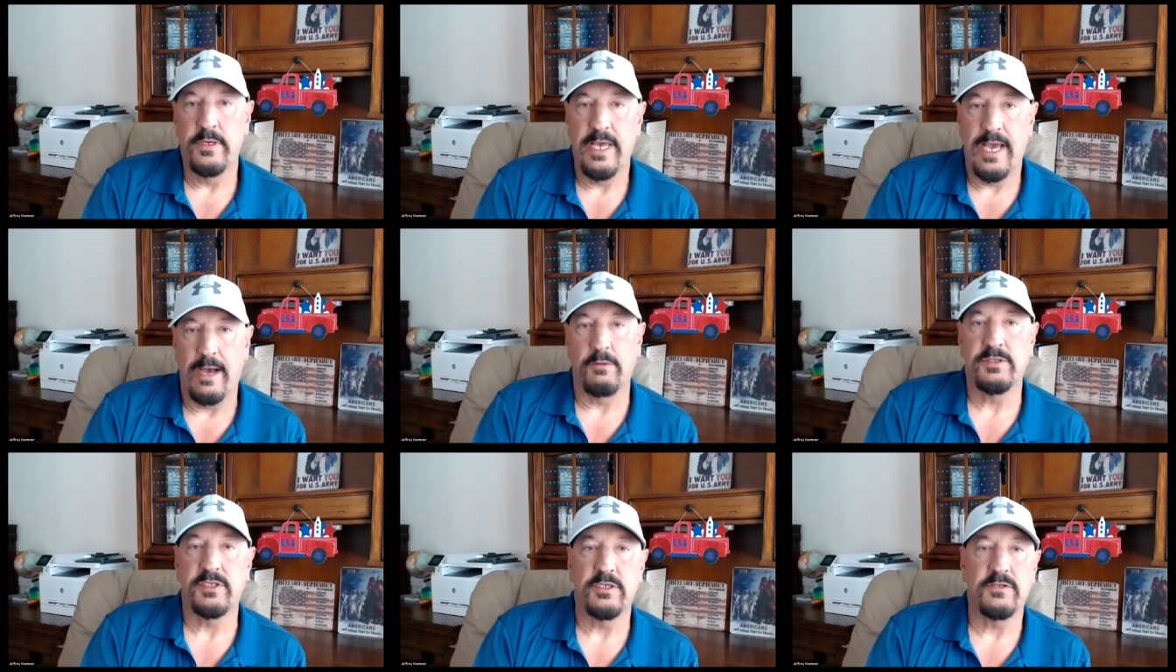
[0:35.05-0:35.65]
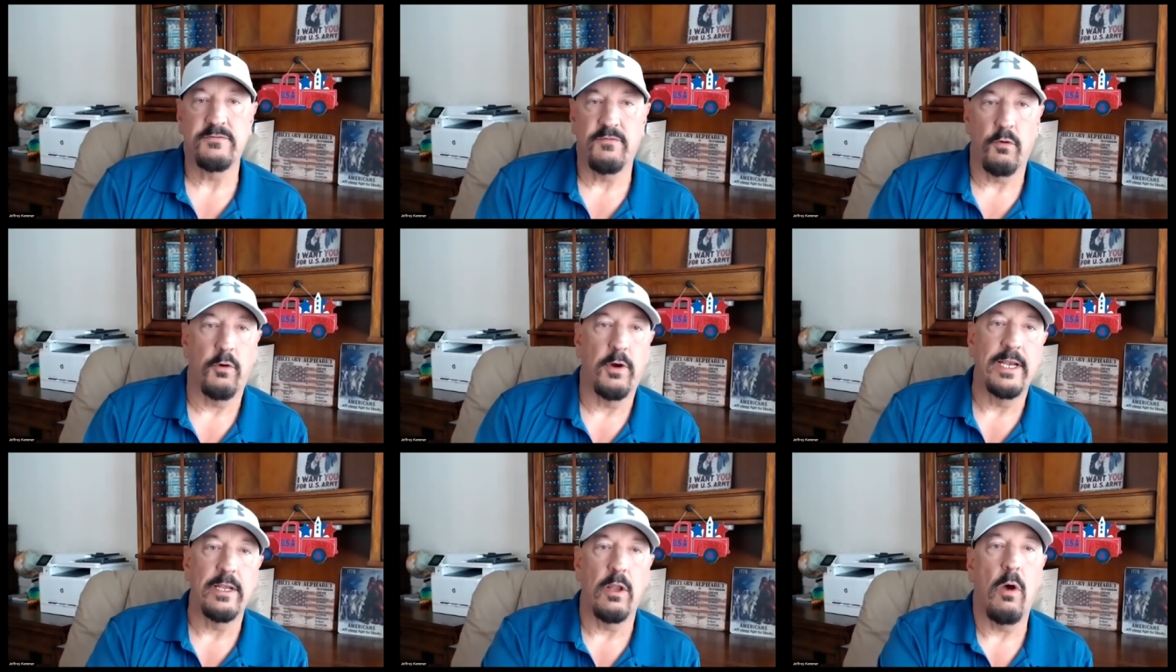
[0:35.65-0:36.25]
houses for
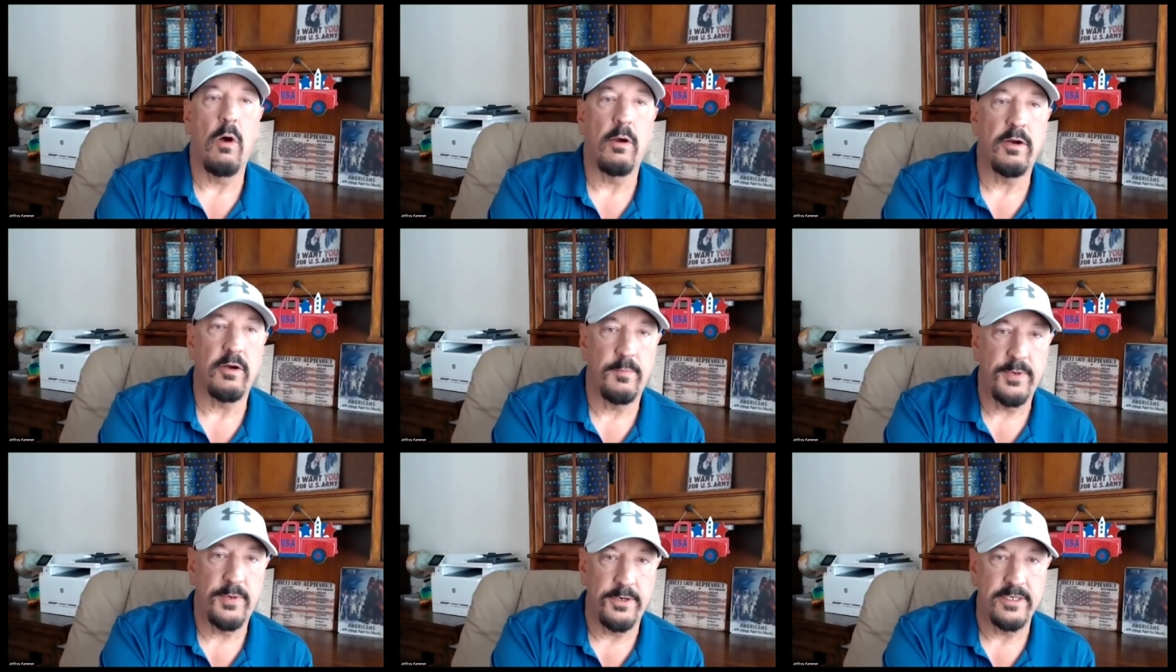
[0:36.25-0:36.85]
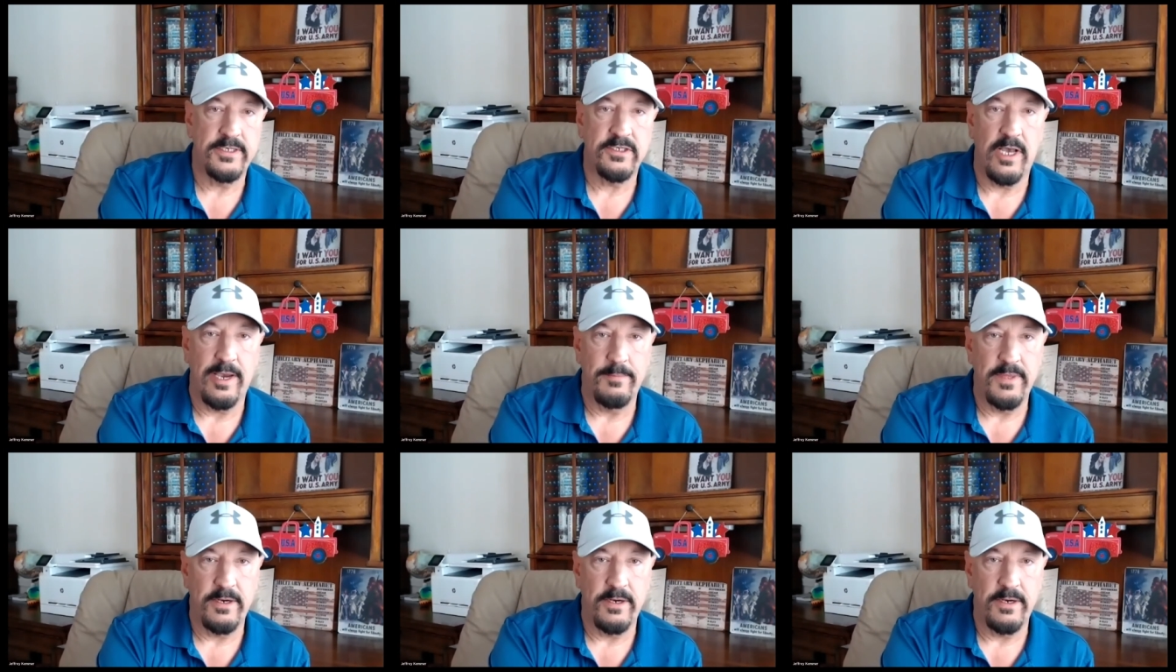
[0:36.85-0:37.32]
a longer period of time.